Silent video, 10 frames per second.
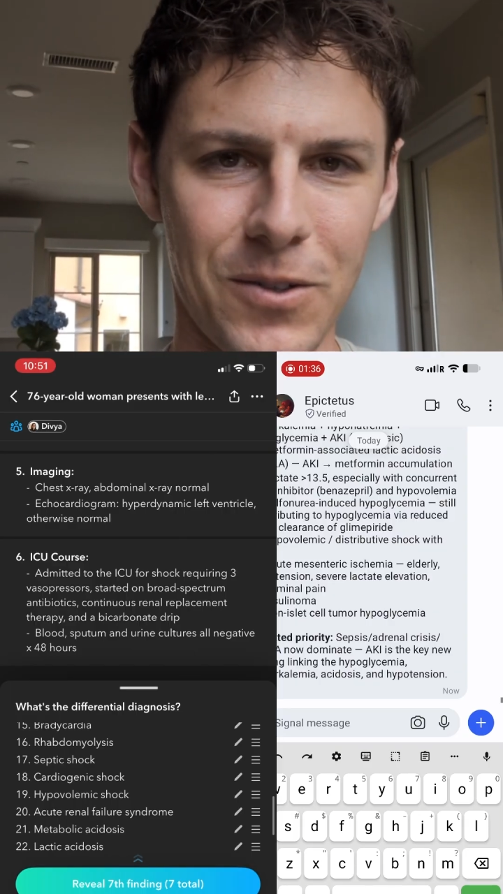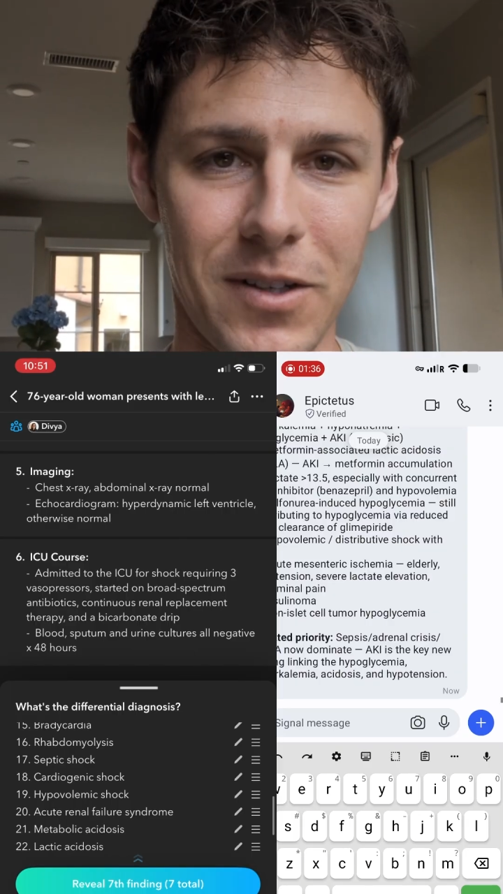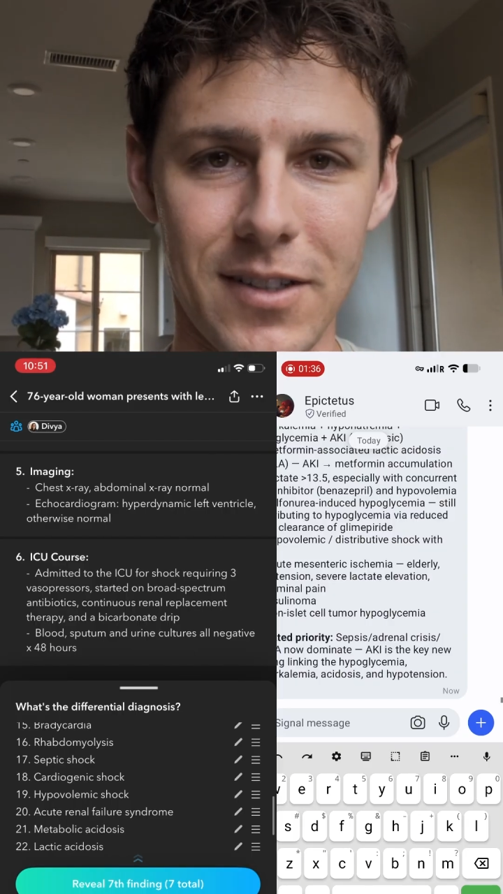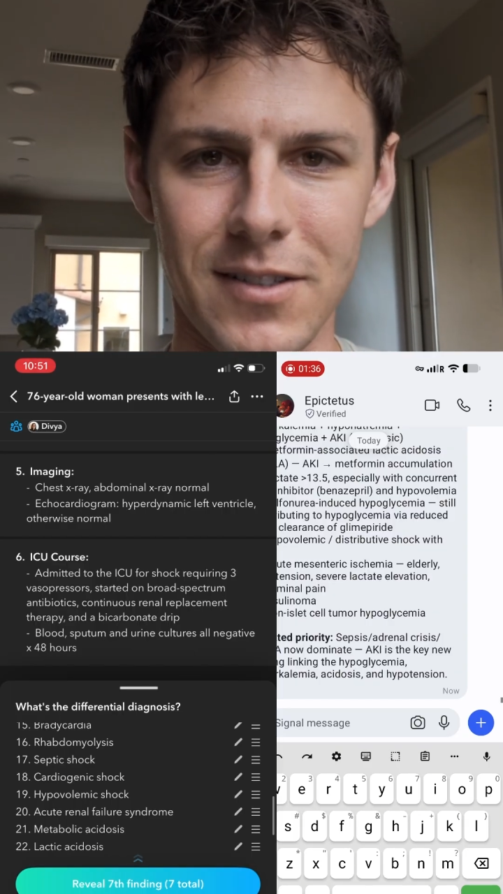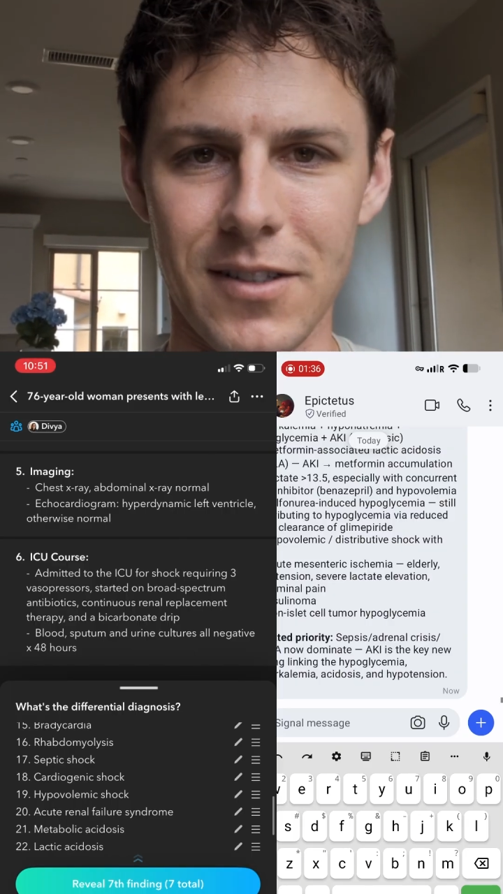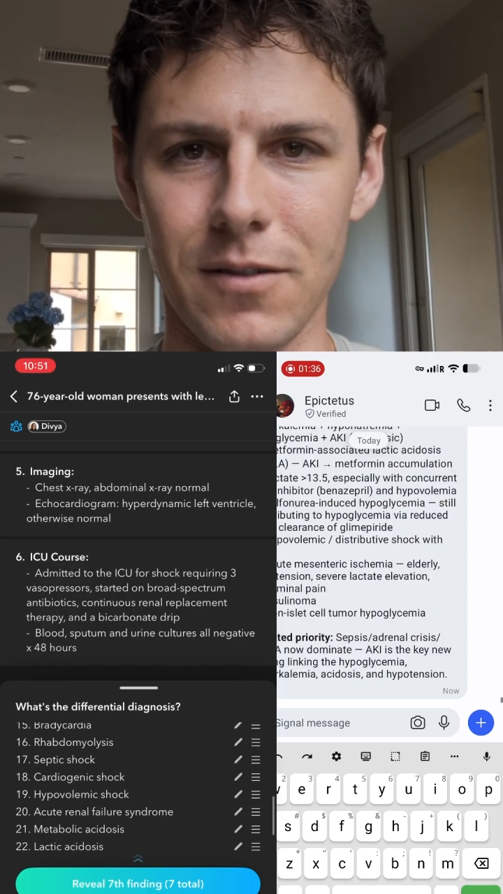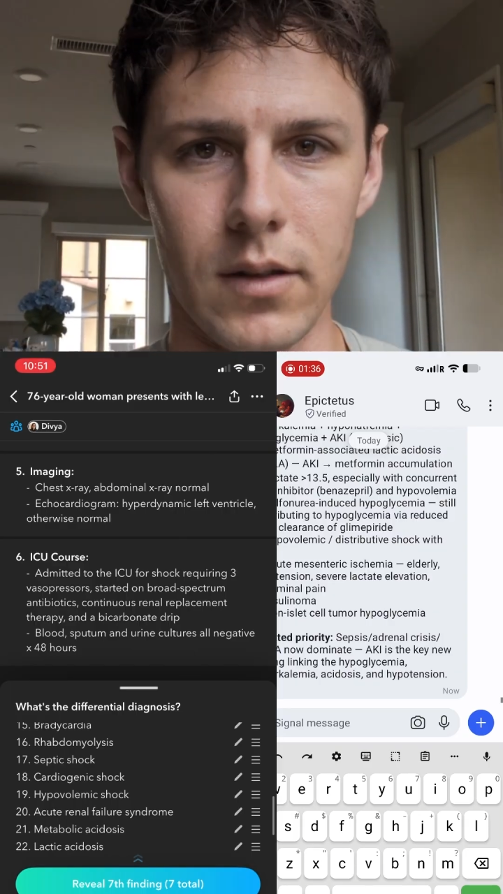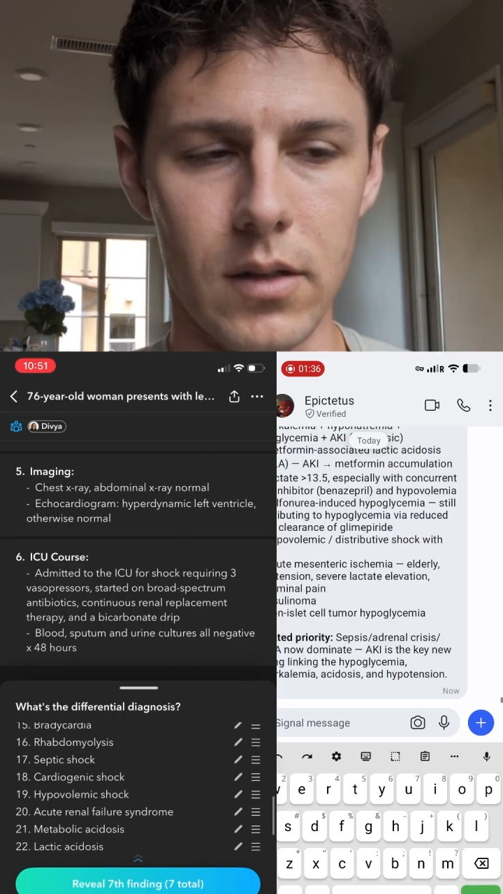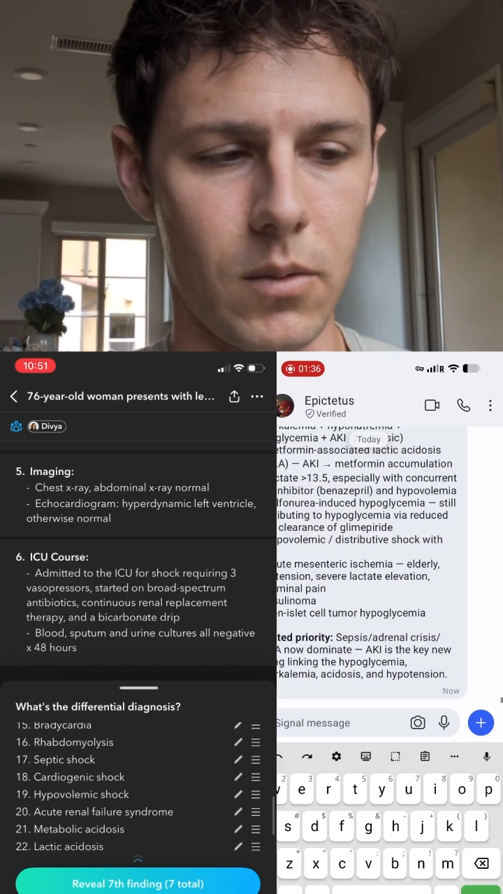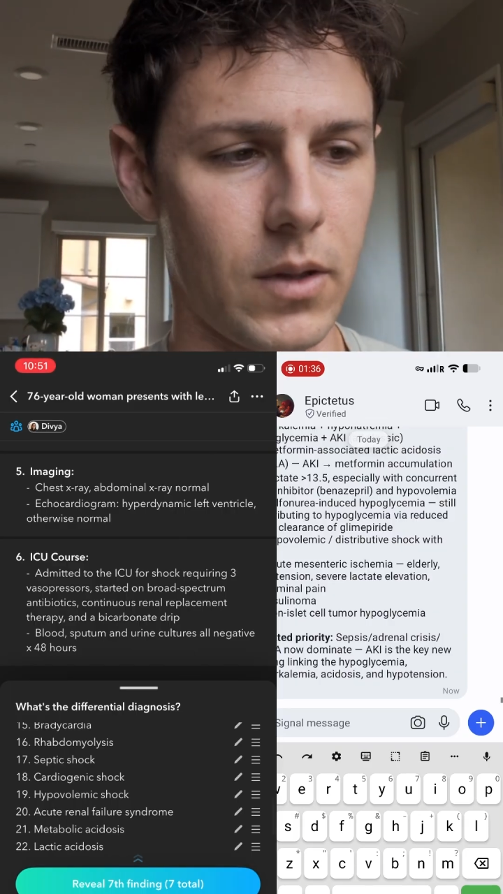Okay, so
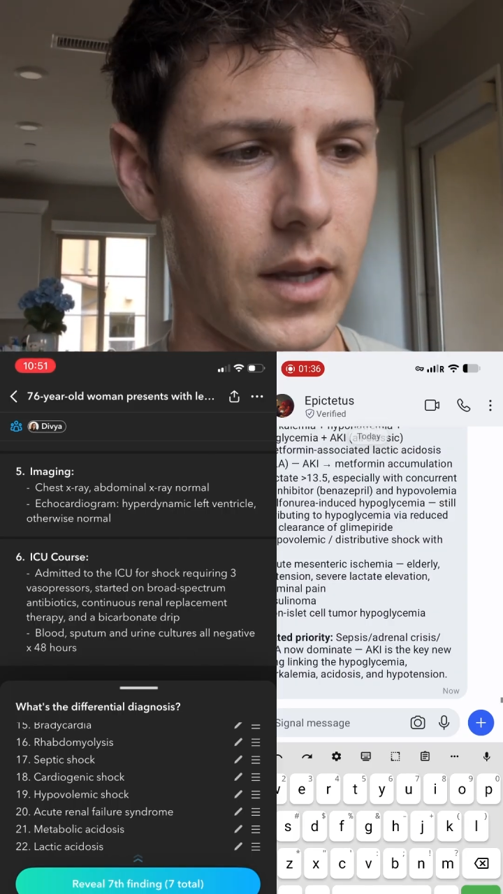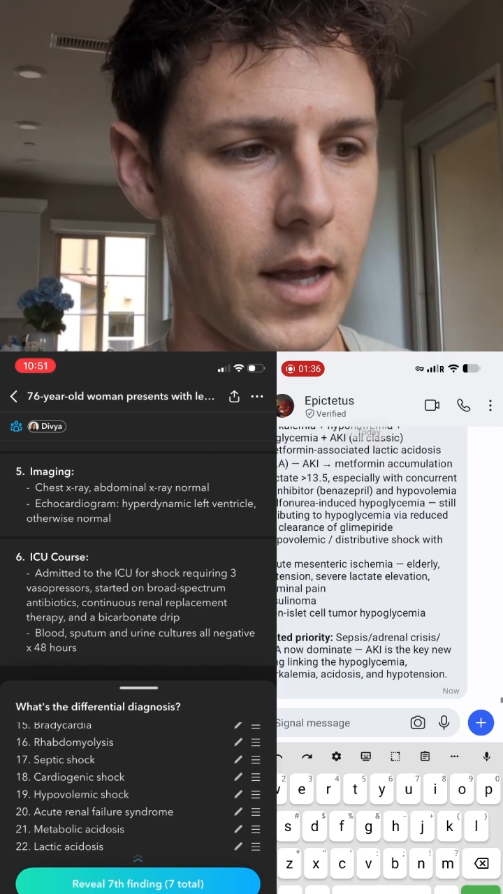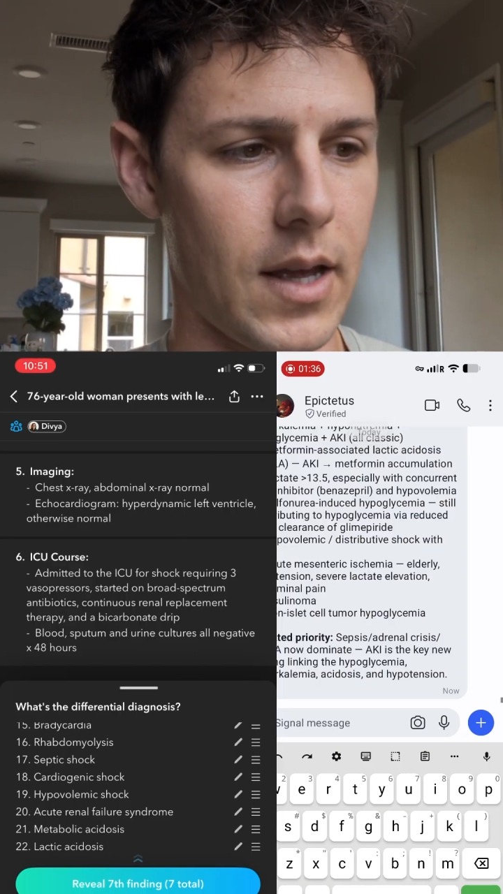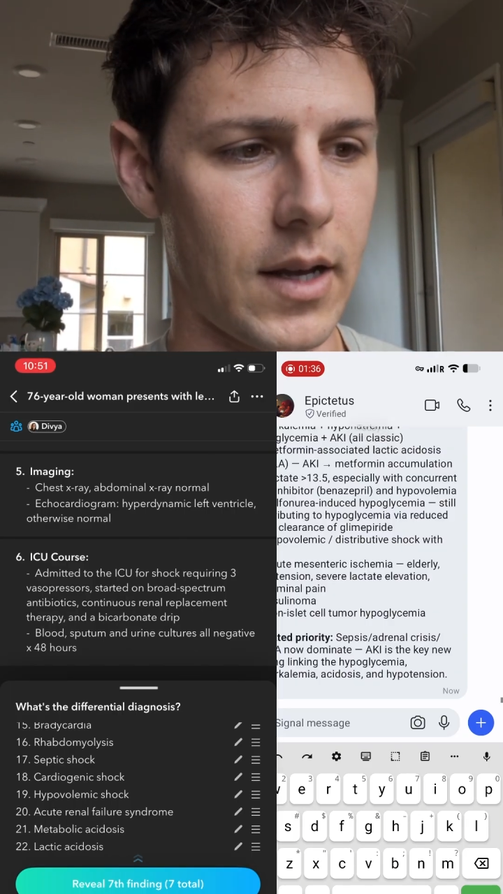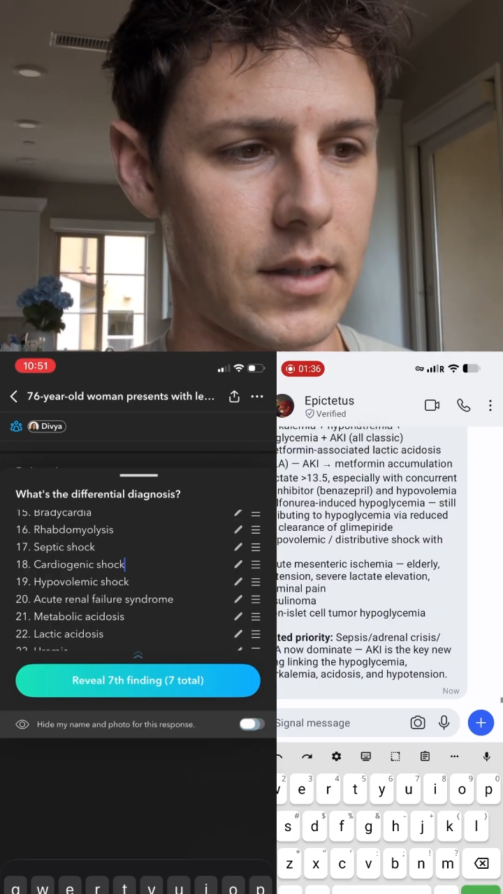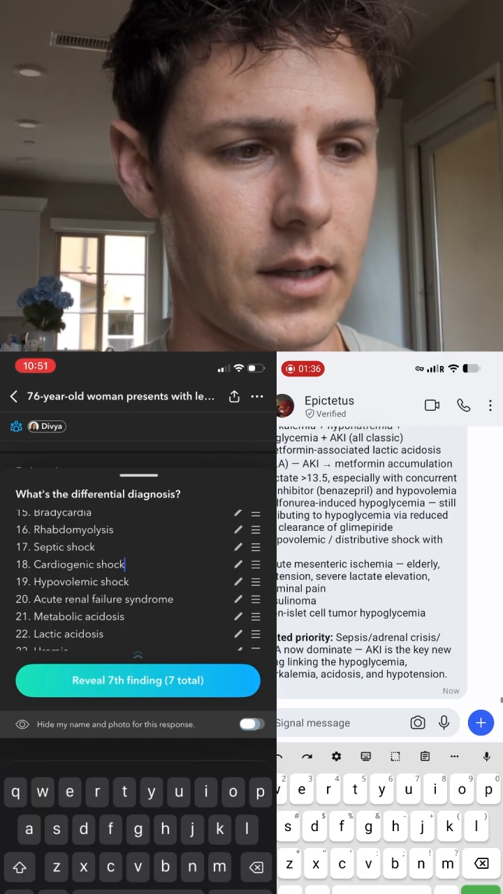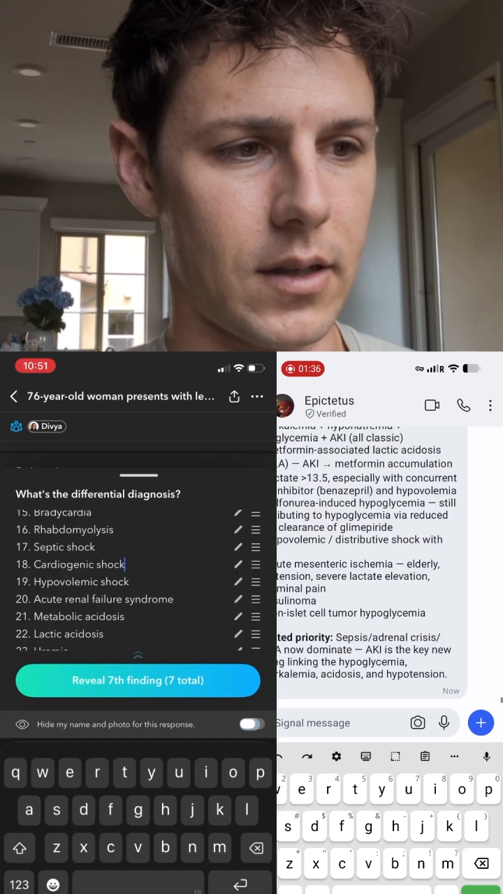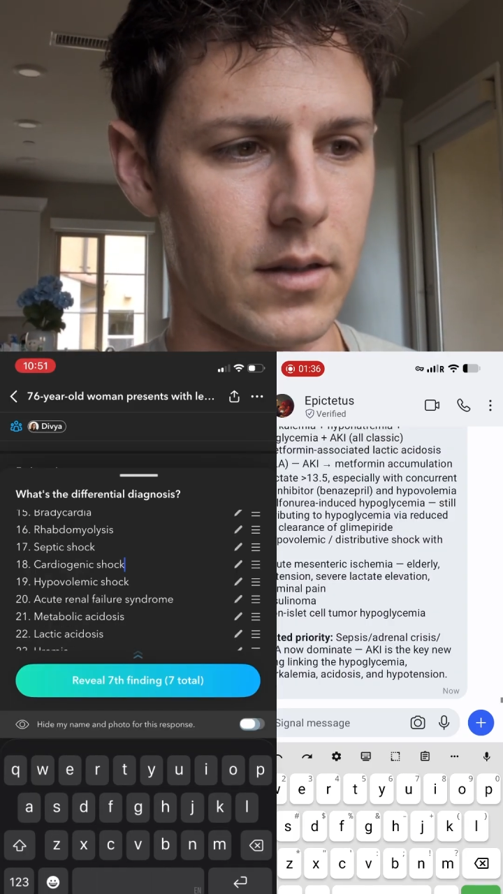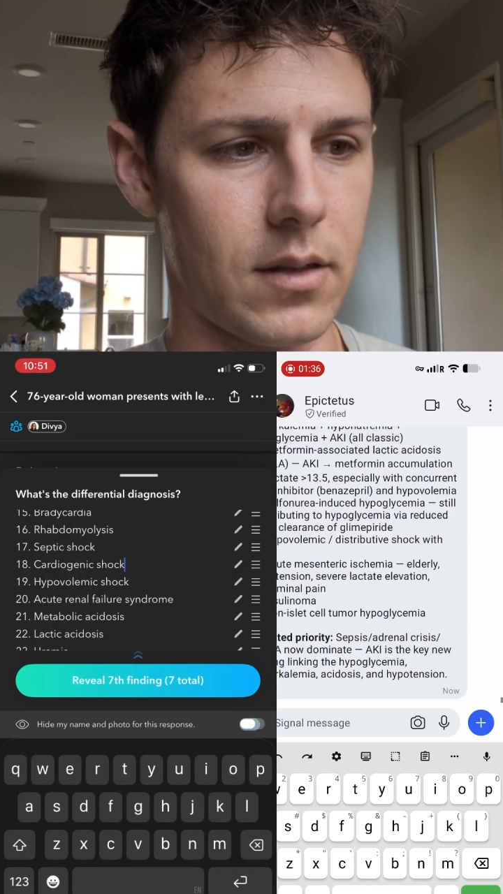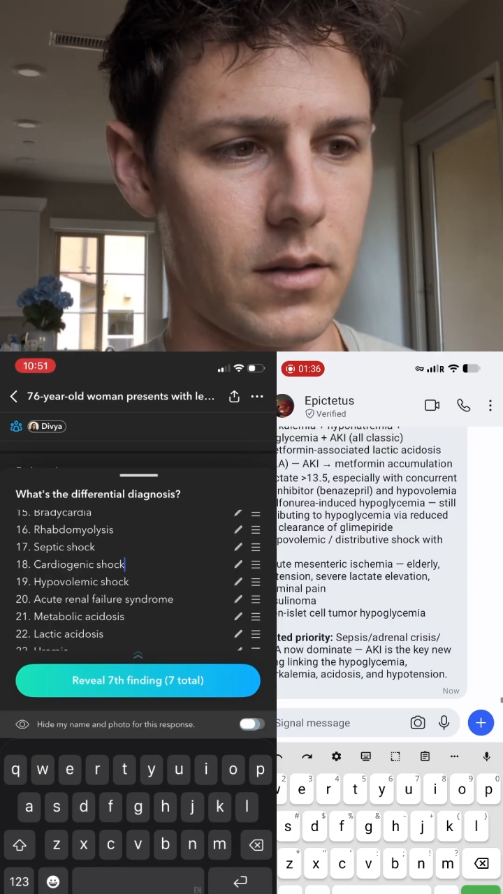let's see what the AI
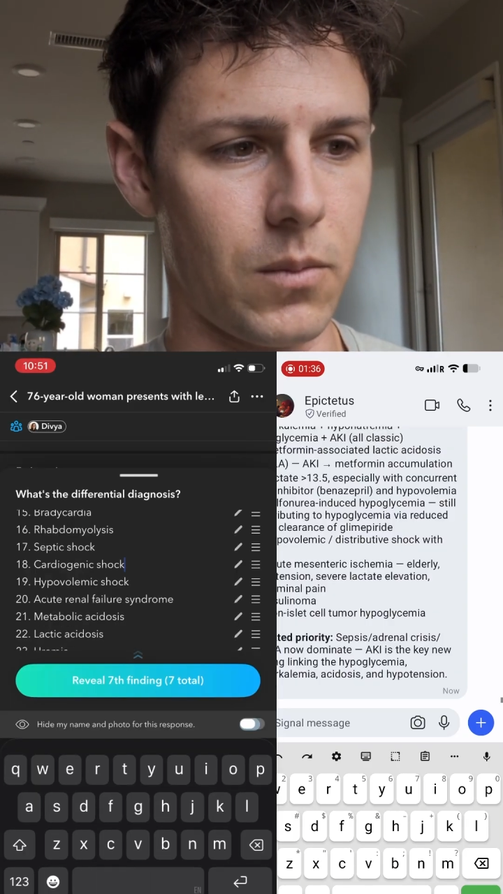says